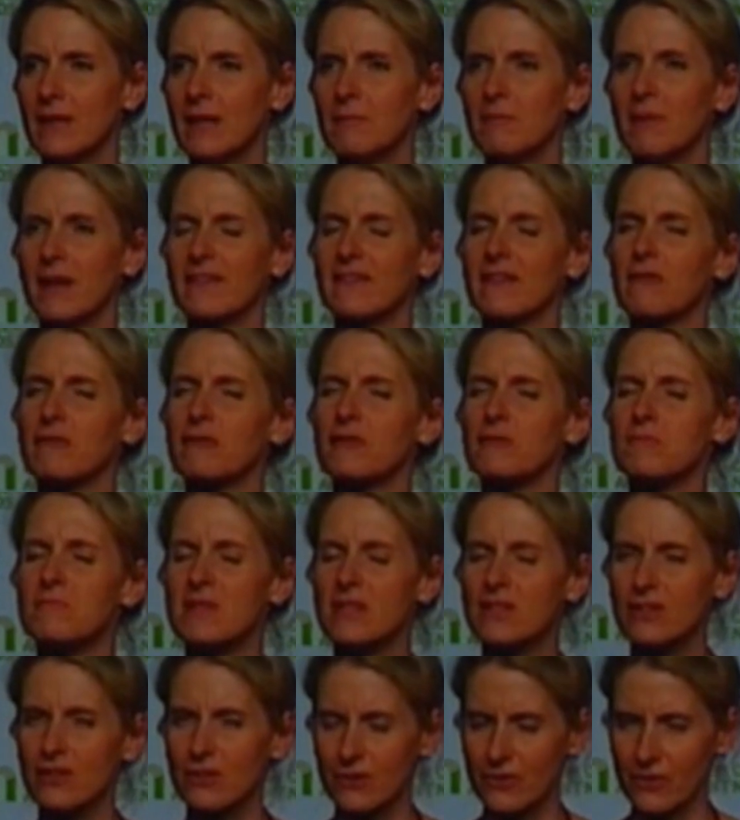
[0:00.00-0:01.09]
it might sound
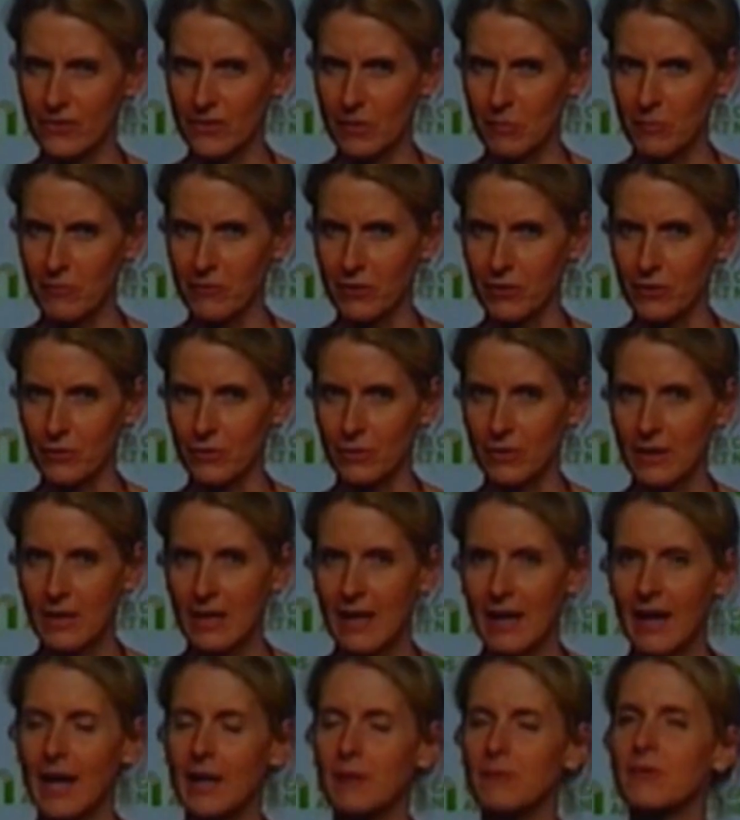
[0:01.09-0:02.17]
familiar to some of you.
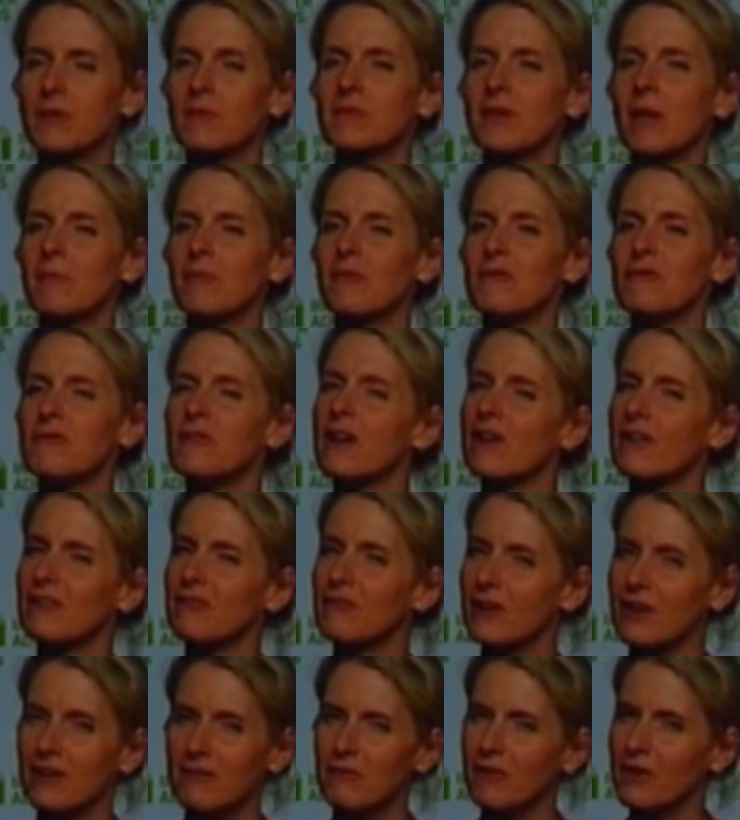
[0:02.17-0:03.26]
I am sometimes very,
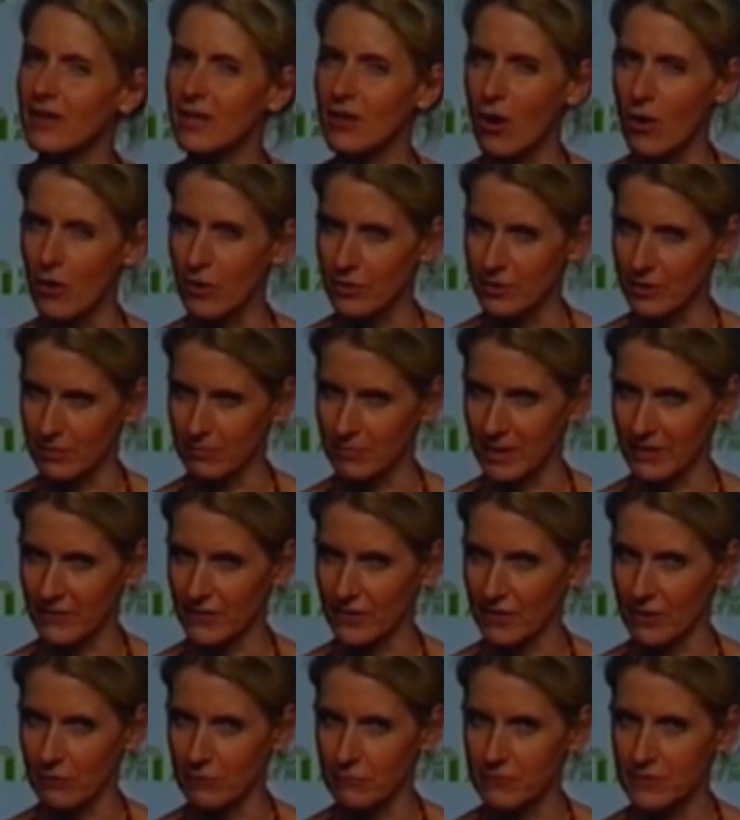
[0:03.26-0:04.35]
very, very hard on
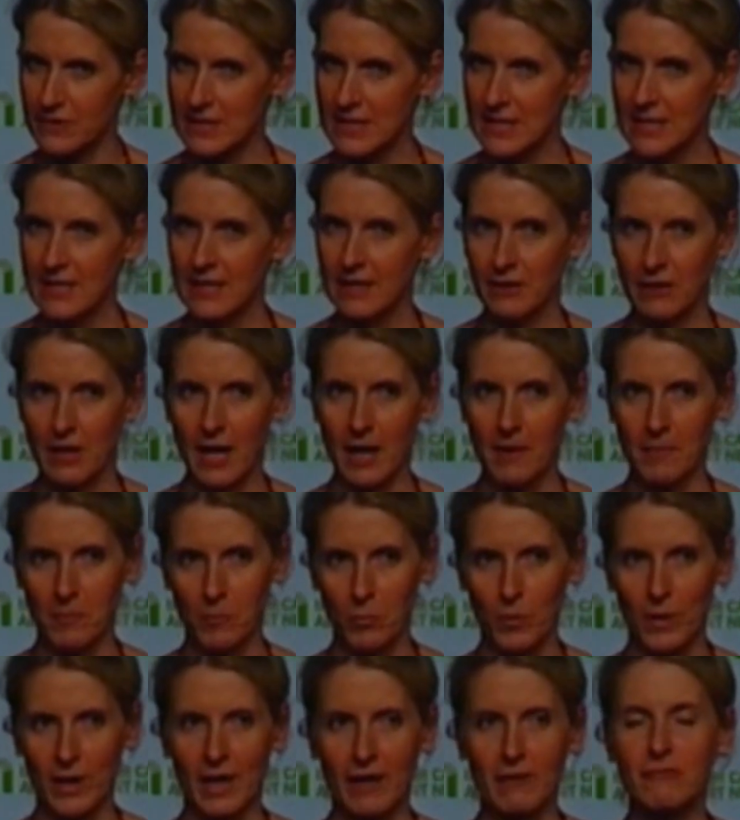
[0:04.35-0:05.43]
myself
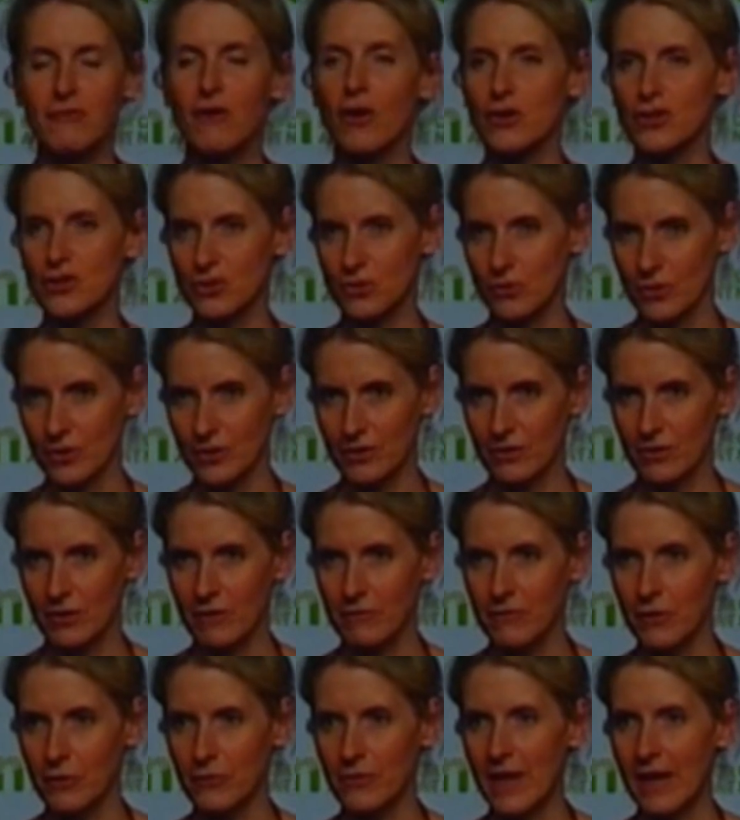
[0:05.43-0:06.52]
when I fall short
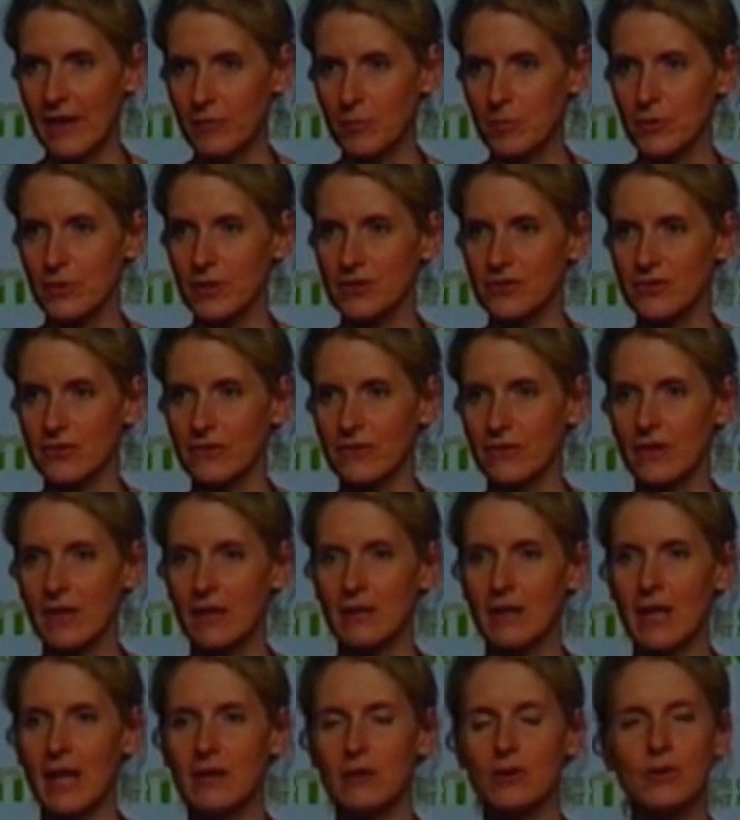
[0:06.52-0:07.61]
of those aspirations
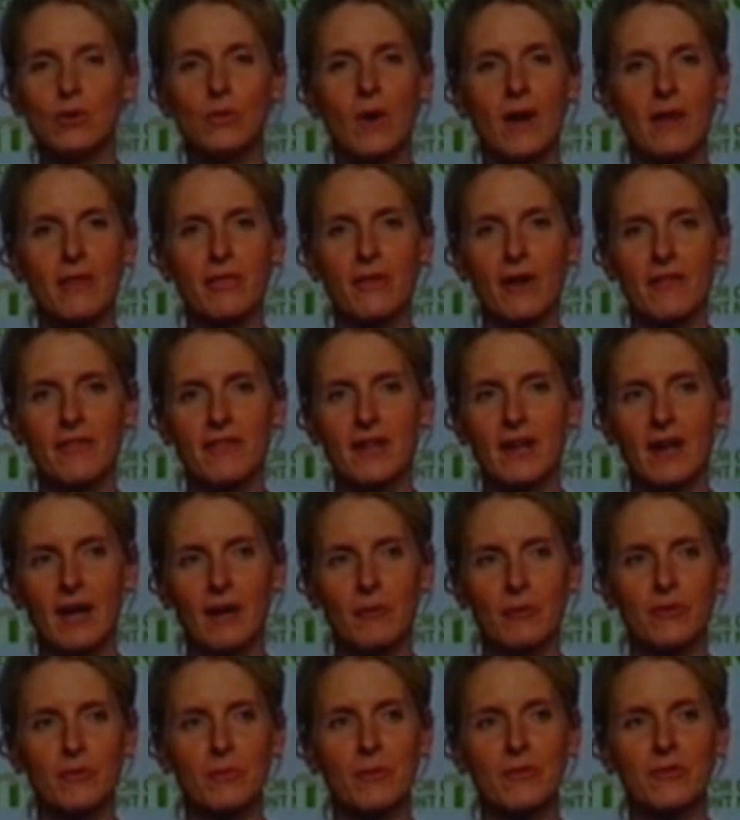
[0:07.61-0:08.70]
and who I thought that
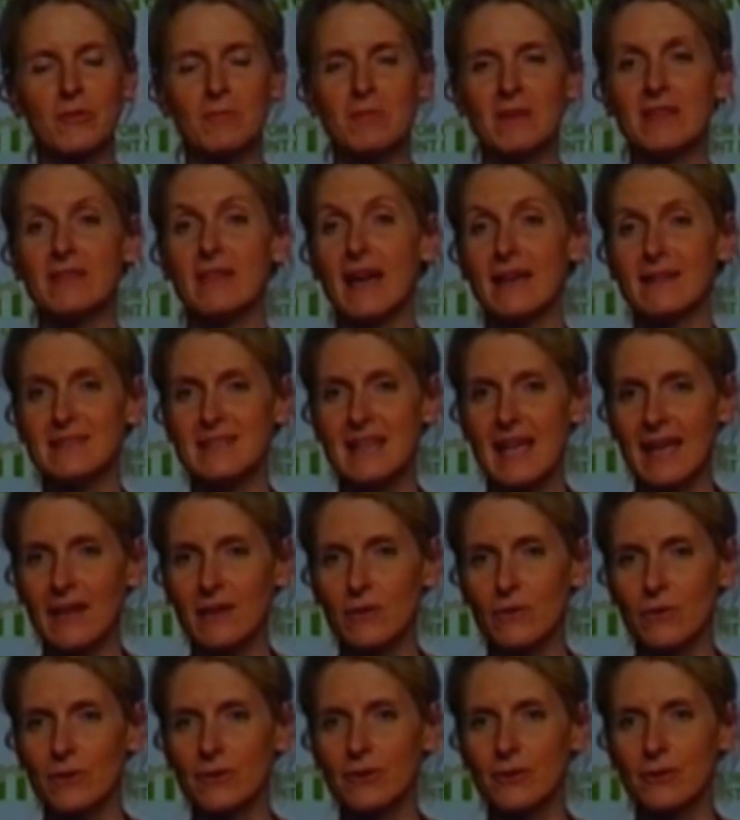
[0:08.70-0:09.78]
I was supposed to be that
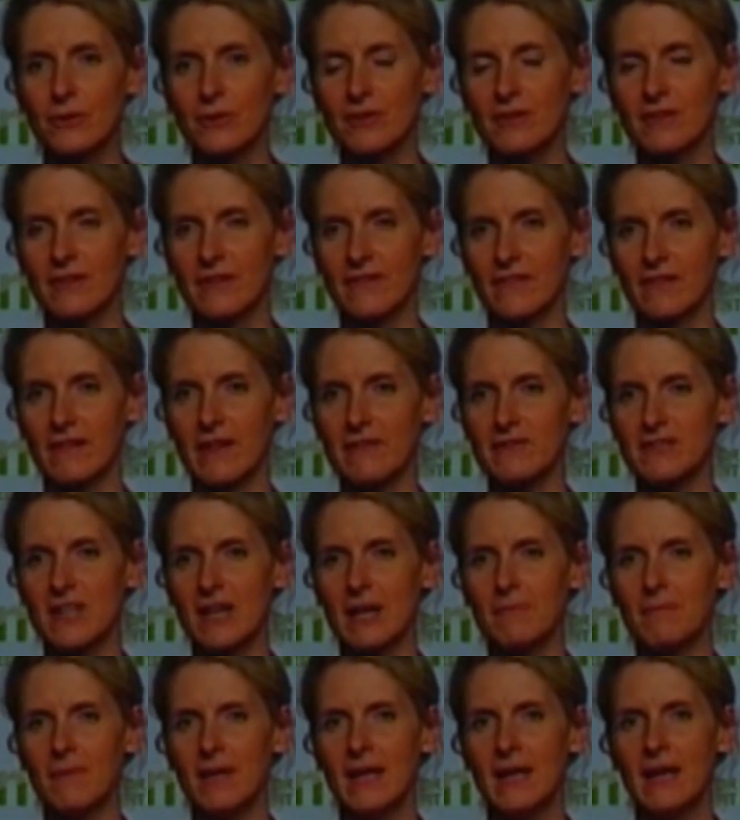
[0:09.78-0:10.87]
day or in this
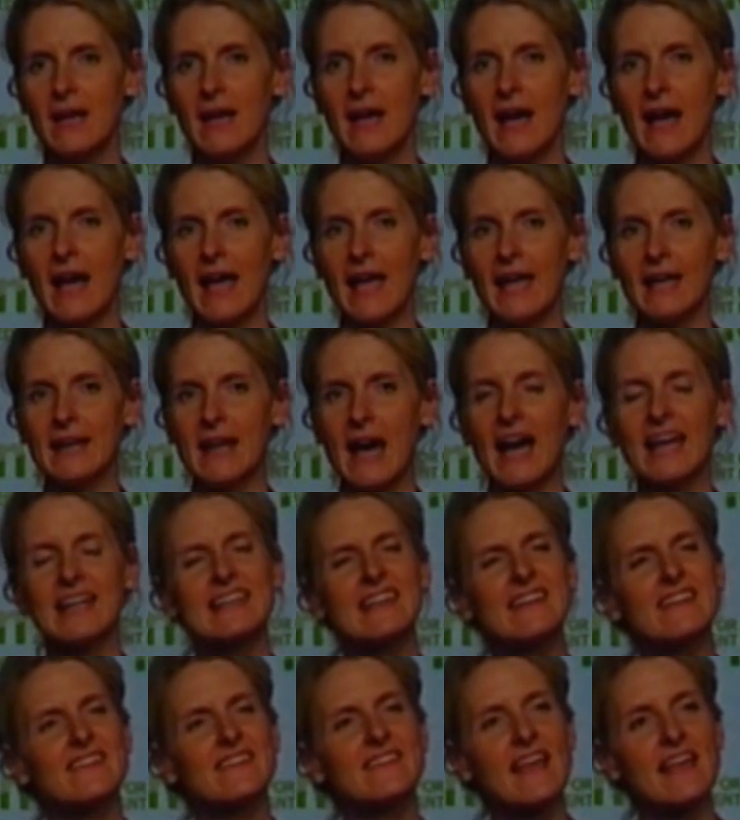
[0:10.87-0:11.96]
lifetime. And I
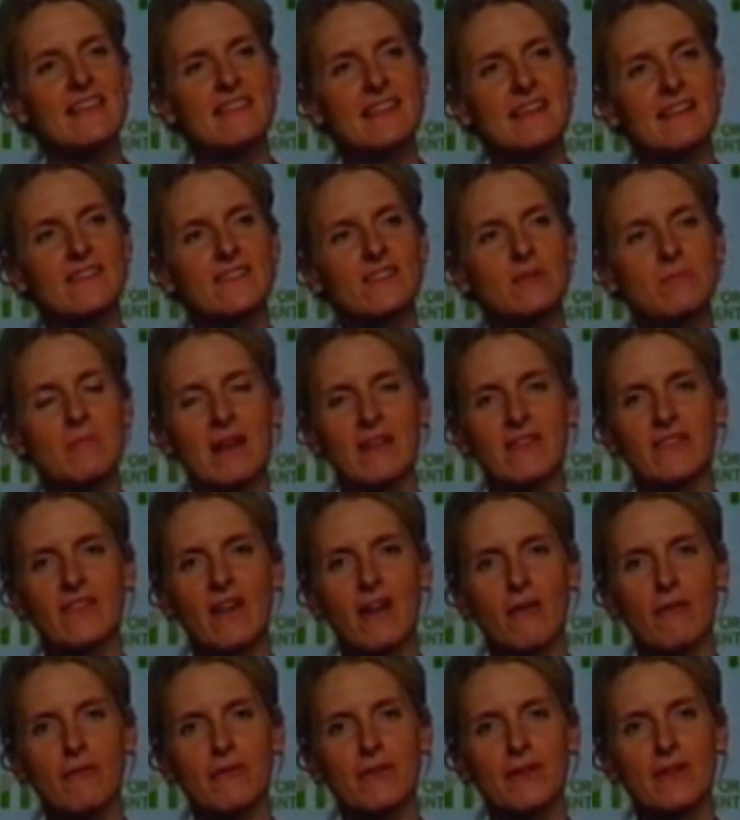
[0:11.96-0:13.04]
can say things to
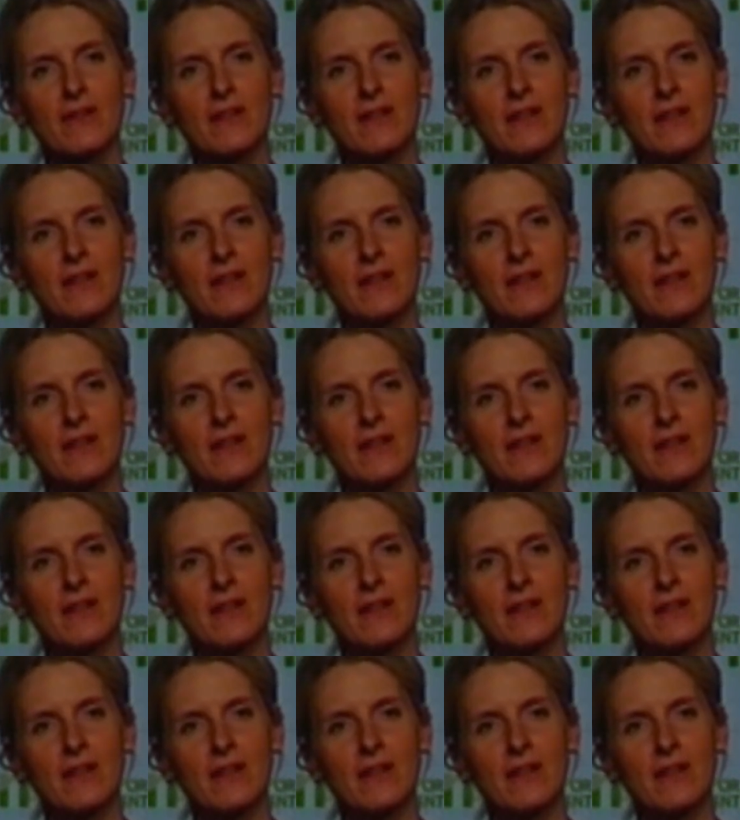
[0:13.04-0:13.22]
myself